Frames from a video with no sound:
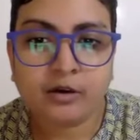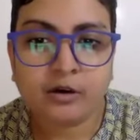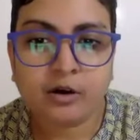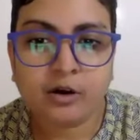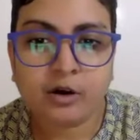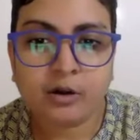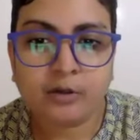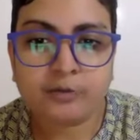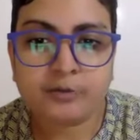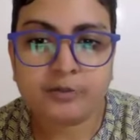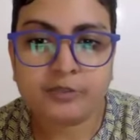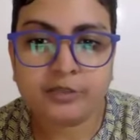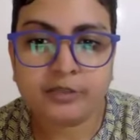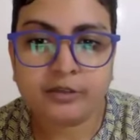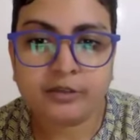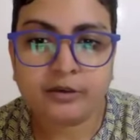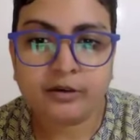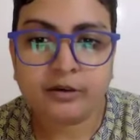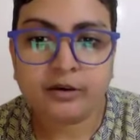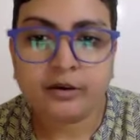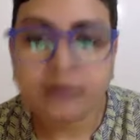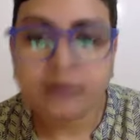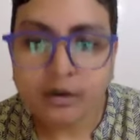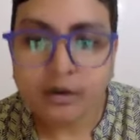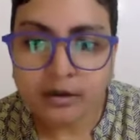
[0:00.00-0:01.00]
option.
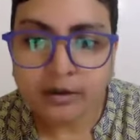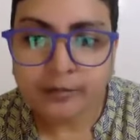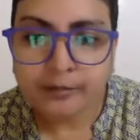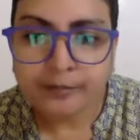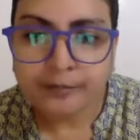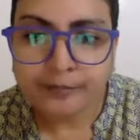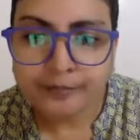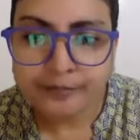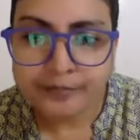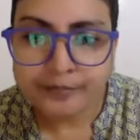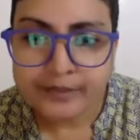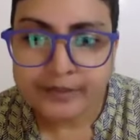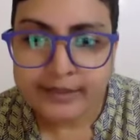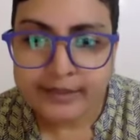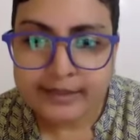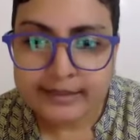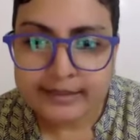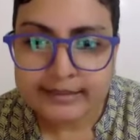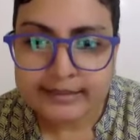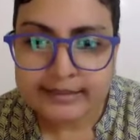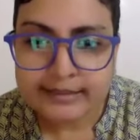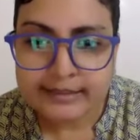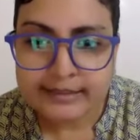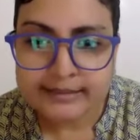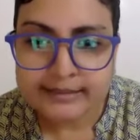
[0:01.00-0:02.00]

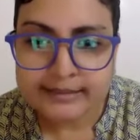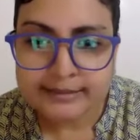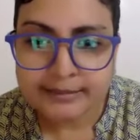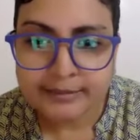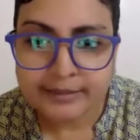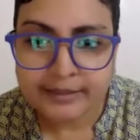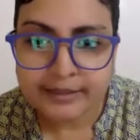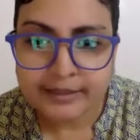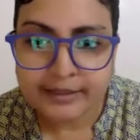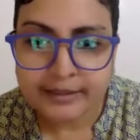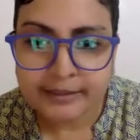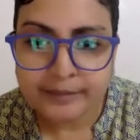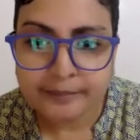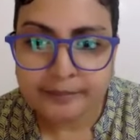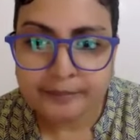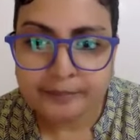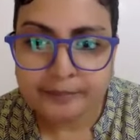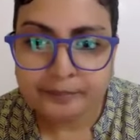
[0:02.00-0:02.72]
These are something.